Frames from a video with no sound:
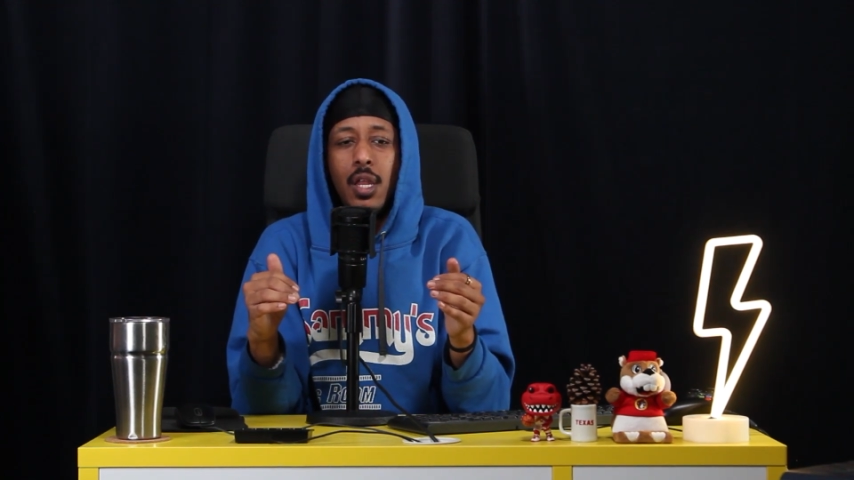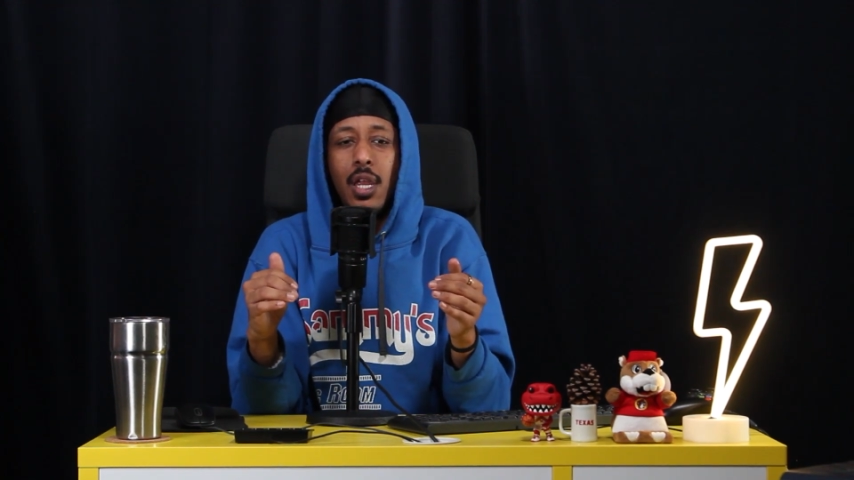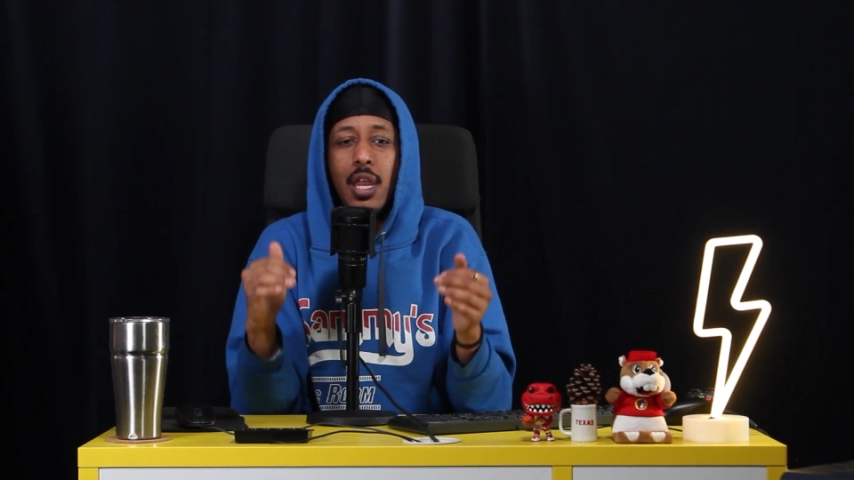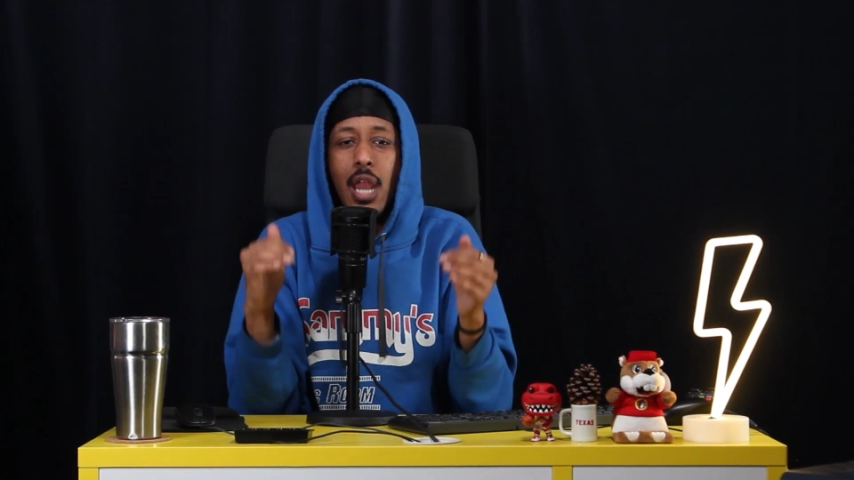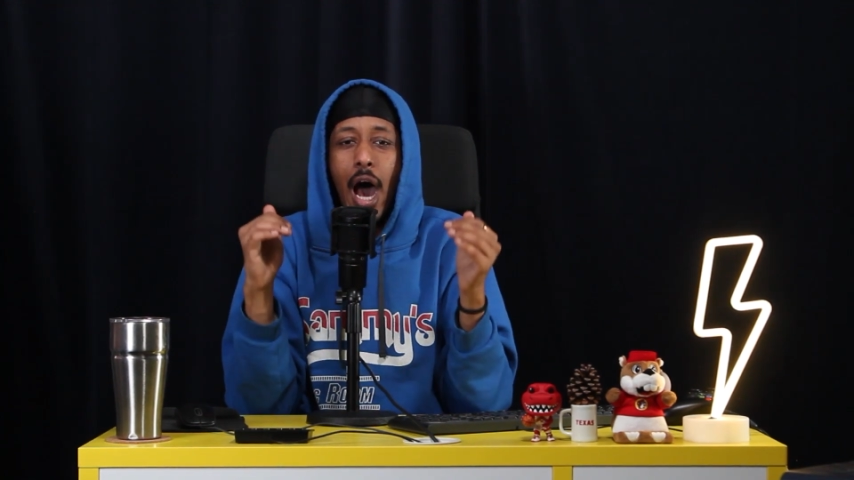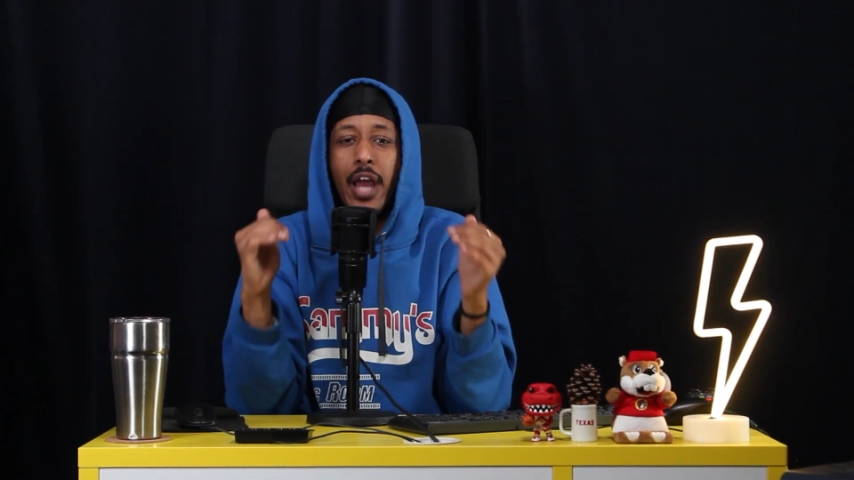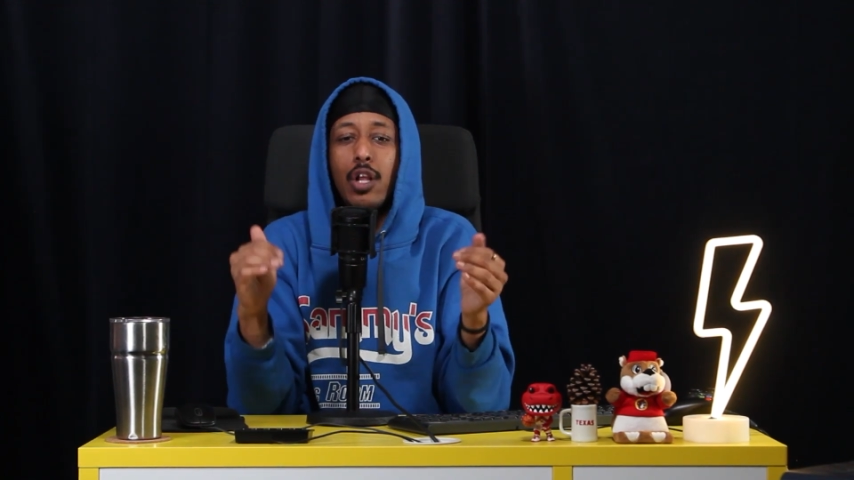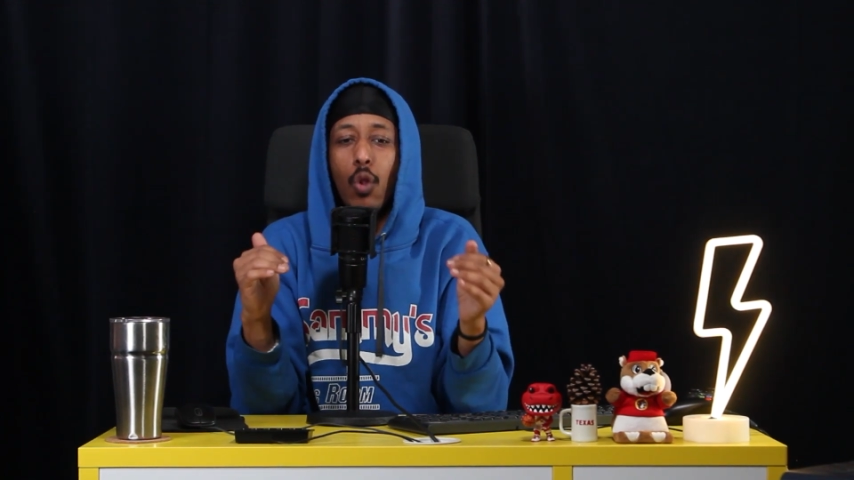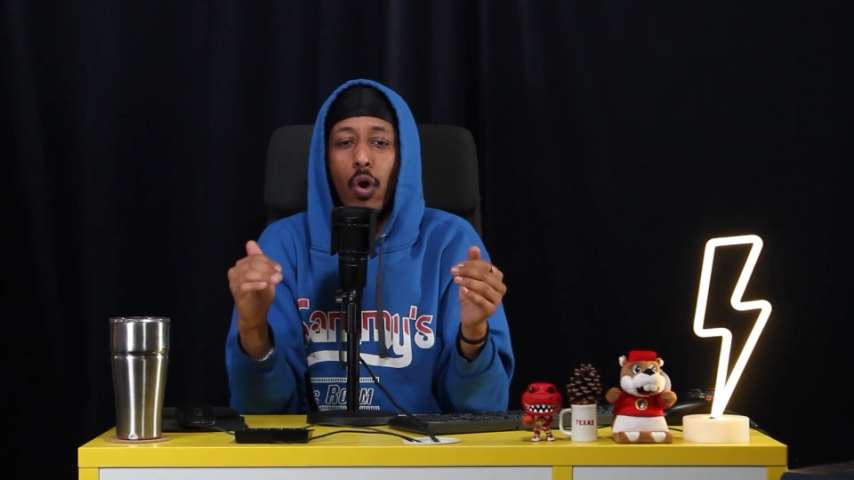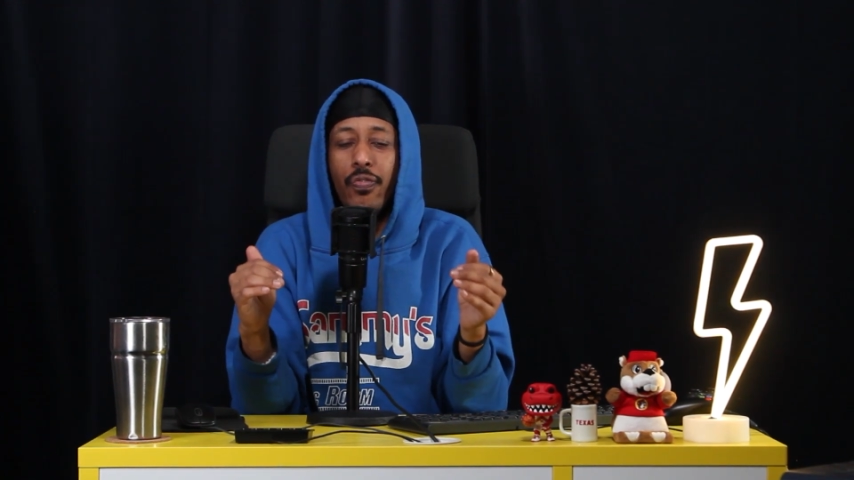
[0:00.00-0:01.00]
not
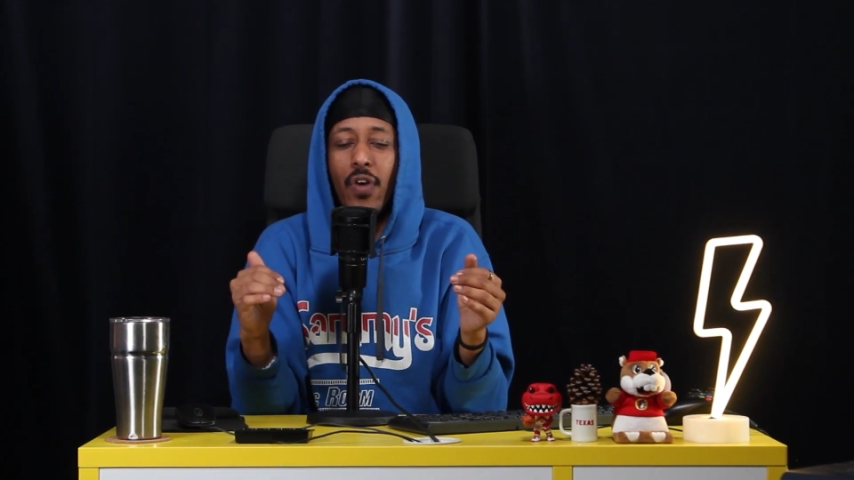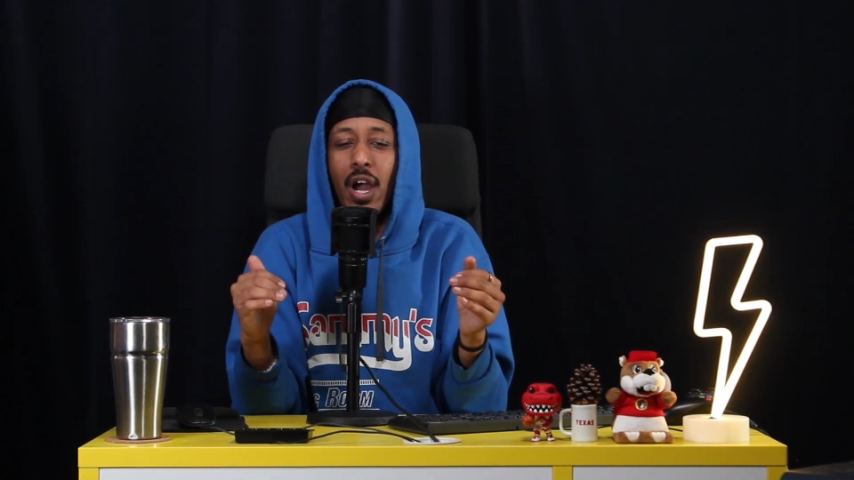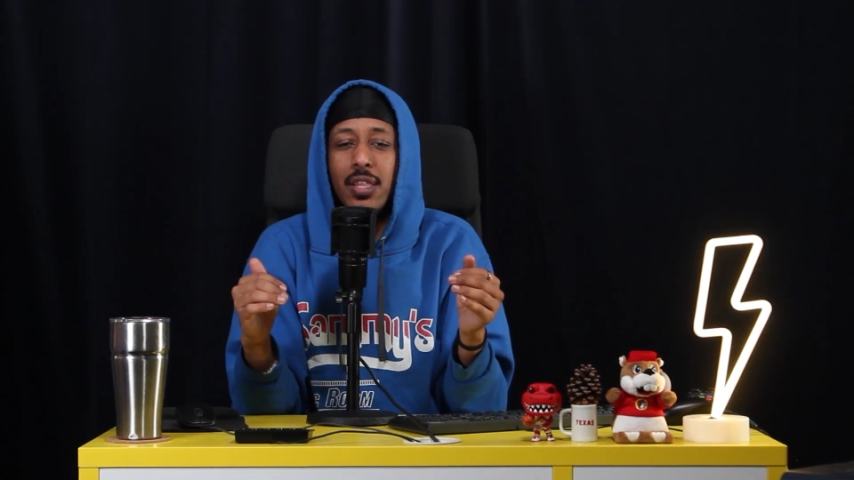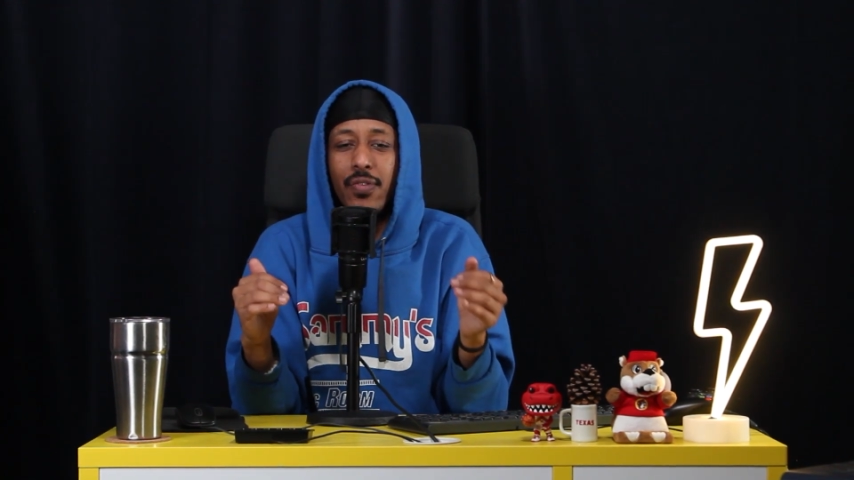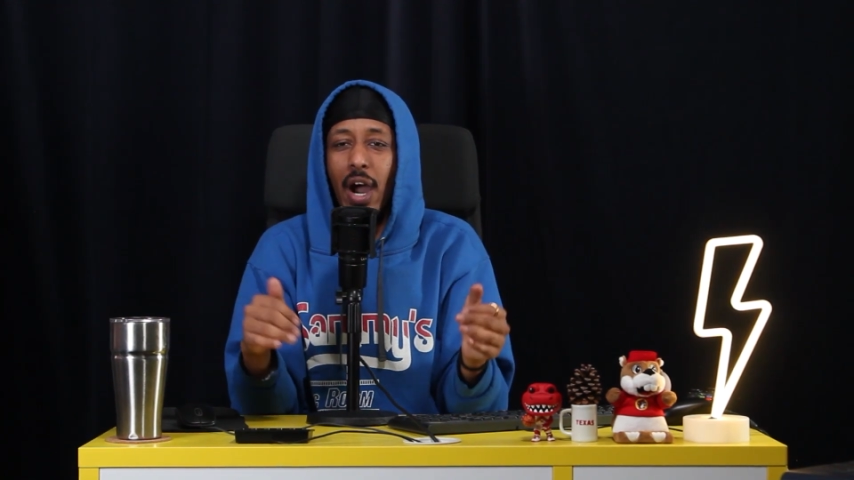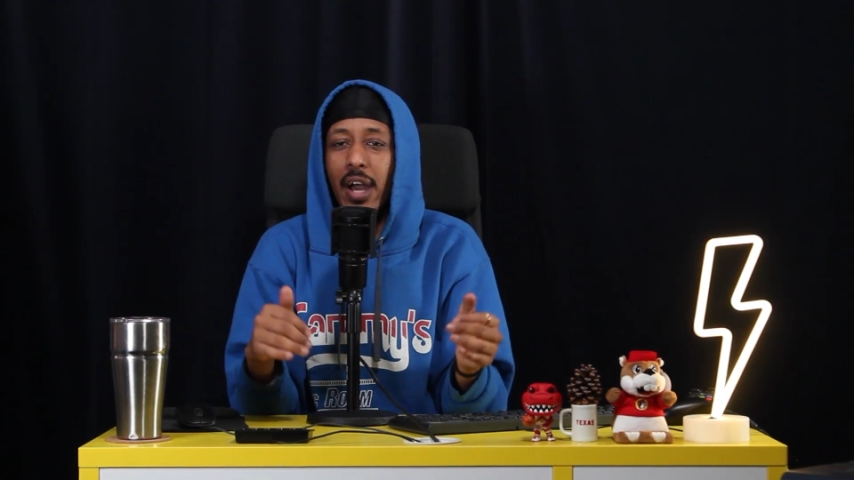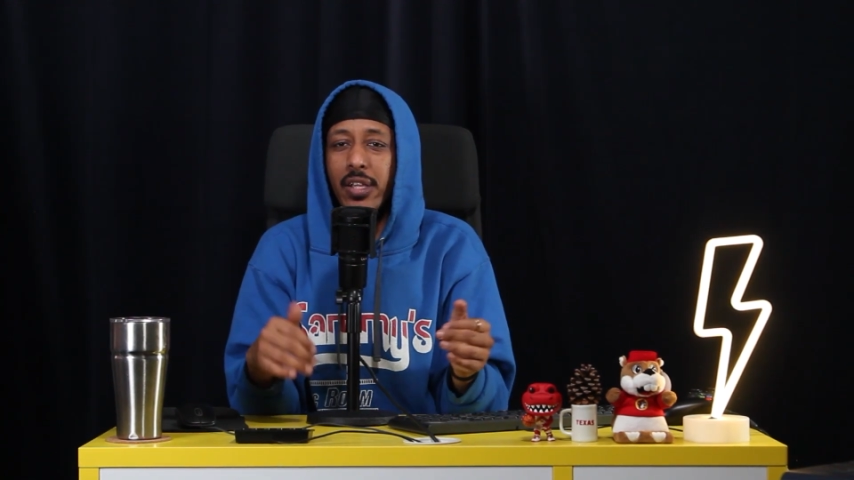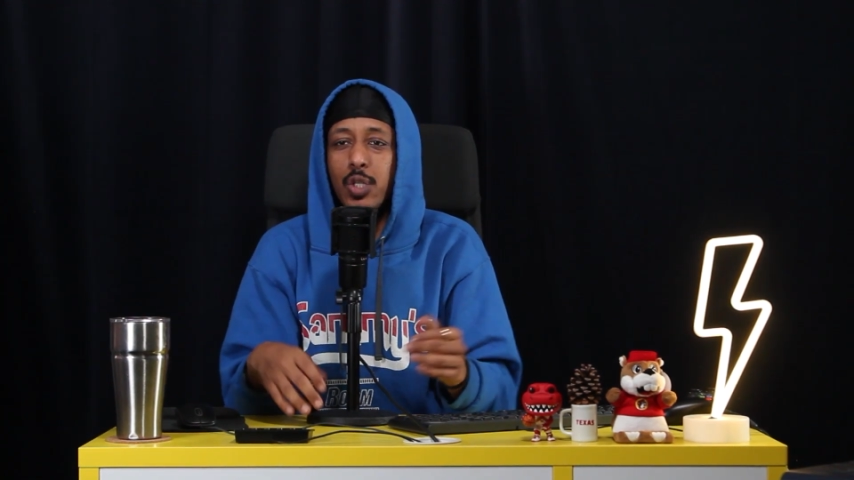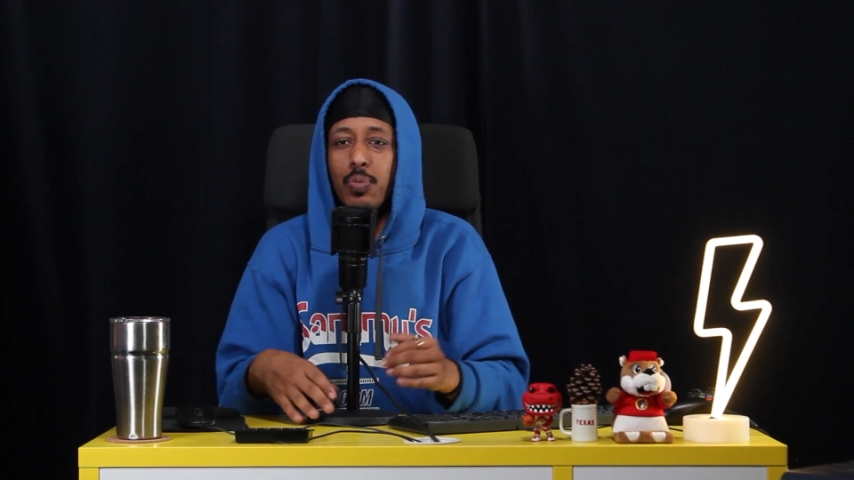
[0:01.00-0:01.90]
glorifying the violence,